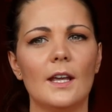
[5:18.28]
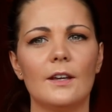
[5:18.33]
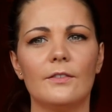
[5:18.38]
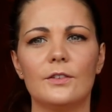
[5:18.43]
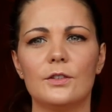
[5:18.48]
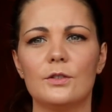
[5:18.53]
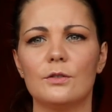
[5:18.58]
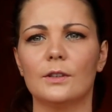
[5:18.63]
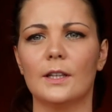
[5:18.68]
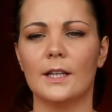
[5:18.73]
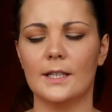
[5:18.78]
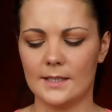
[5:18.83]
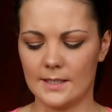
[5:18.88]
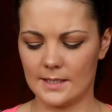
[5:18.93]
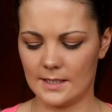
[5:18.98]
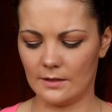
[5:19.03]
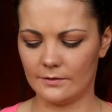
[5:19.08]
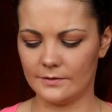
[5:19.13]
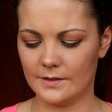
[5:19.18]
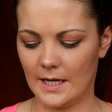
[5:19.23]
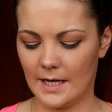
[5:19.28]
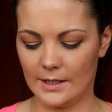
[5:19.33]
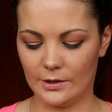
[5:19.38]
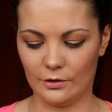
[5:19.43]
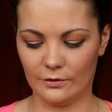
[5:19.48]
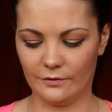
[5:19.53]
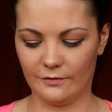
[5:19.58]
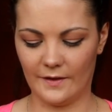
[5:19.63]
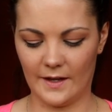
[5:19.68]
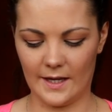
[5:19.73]
if you don't like to self-tan
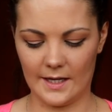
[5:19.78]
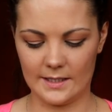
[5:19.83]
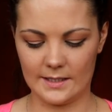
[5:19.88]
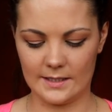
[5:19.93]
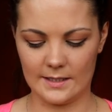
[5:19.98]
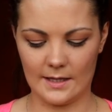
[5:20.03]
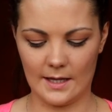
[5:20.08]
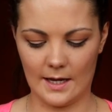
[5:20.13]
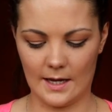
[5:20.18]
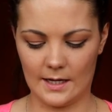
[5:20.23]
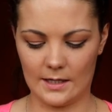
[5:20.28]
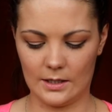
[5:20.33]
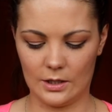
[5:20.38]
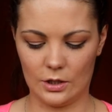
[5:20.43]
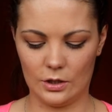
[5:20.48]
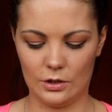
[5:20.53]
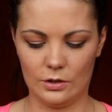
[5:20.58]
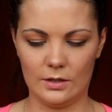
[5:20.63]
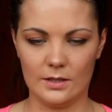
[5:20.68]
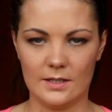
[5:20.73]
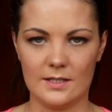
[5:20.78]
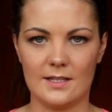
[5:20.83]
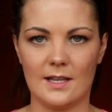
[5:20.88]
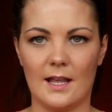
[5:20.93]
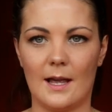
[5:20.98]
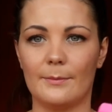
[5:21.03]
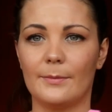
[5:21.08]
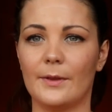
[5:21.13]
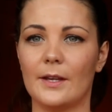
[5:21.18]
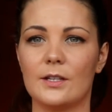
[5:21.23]
your face, then you can
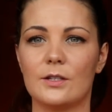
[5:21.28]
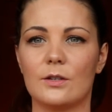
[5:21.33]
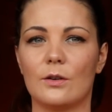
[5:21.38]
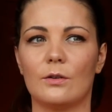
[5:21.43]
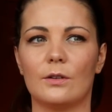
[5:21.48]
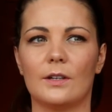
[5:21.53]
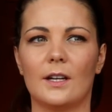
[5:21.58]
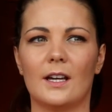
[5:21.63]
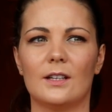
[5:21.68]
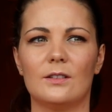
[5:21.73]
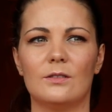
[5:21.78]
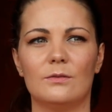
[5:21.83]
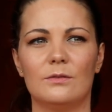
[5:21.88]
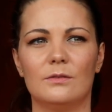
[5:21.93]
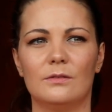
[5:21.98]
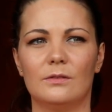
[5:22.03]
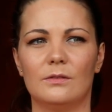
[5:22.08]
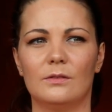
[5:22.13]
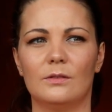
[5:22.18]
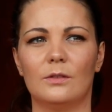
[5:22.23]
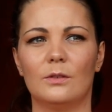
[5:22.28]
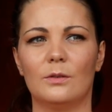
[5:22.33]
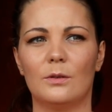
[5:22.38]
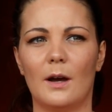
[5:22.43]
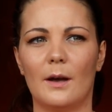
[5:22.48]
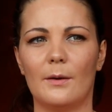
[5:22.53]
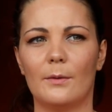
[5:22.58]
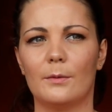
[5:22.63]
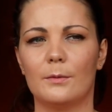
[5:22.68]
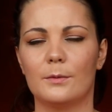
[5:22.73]
slap this on. I don't know
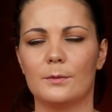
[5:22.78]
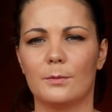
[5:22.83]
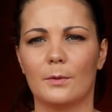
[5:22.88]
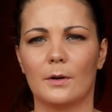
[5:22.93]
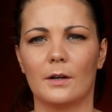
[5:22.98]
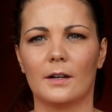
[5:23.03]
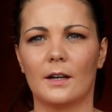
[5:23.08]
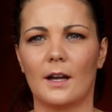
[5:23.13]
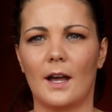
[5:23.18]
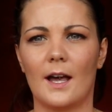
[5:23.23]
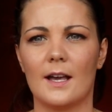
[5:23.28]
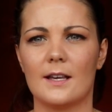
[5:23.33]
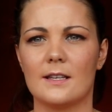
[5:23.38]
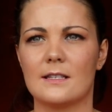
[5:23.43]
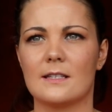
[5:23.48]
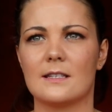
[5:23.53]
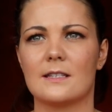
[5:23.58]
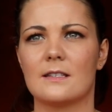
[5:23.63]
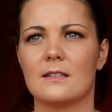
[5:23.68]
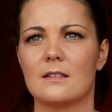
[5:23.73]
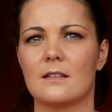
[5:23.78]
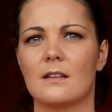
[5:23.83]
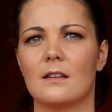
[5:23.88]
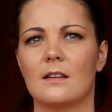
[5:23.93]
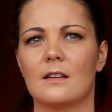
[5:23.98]
how it would work as...